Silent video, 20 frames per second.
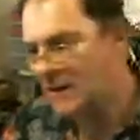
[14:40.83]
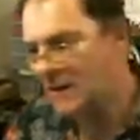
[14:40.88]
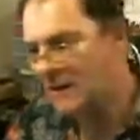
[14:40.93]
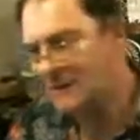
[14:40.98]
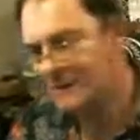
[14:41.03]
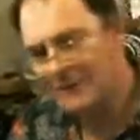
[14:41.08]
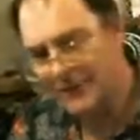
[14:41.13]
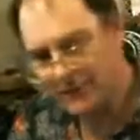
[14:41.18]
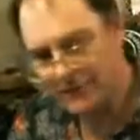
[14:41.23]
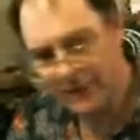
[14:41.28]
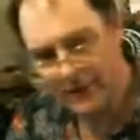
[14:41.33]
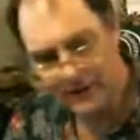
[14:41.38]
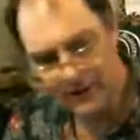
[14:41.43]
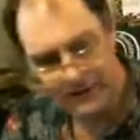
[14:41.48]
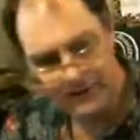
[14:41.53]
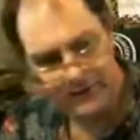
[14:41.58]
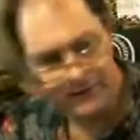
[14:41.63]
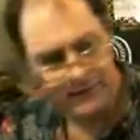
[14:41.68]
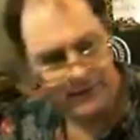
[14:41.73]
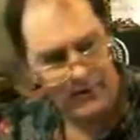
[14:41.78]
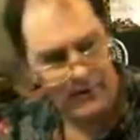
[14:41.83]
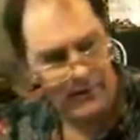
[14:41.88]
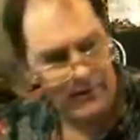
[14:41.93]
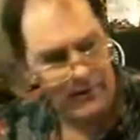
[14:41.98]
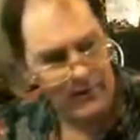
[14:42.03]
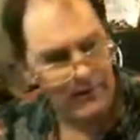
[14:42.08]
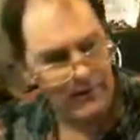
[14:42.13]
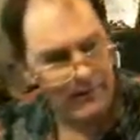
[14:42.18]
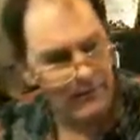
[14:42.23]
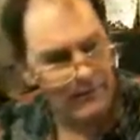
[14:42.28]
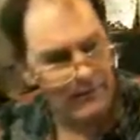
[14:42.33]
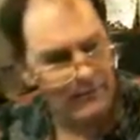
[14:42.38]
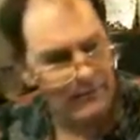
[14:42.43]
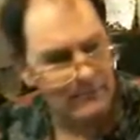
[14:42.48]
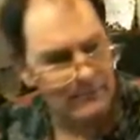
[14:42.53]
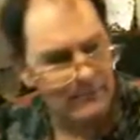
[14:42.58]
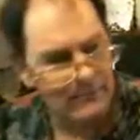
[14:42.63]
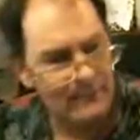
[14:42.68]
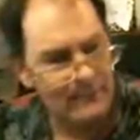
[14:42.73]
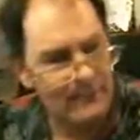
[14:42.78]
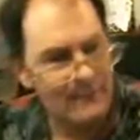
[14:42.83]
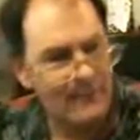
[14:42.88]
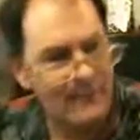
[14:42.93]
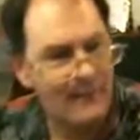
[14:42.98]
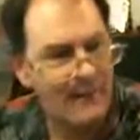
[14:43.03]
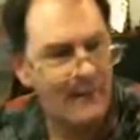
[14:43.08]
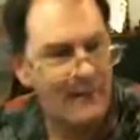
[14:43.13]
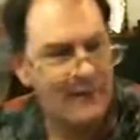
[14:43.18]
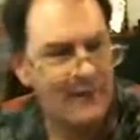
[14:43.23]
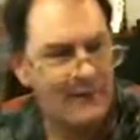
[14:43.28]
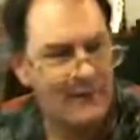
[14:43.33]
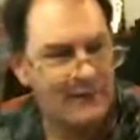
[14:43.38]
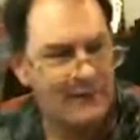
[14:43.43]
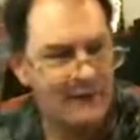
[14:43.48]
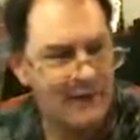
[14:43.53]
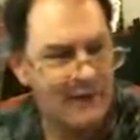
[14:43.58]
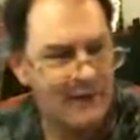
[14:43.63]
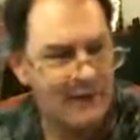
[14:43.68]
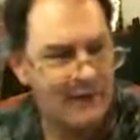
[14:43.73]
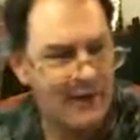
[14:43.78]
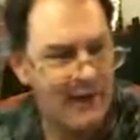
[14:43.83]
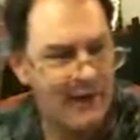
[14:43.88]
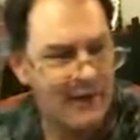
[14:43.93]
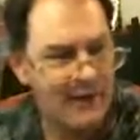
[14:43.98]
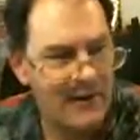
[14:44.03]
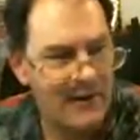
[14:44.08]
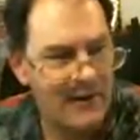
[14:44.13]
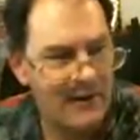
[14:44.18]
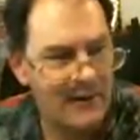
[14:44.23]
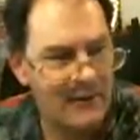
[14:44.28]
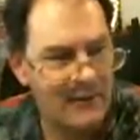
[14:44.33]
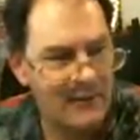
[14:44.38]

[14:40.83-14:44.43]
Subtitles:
But wait, it's a hologram. Check that out.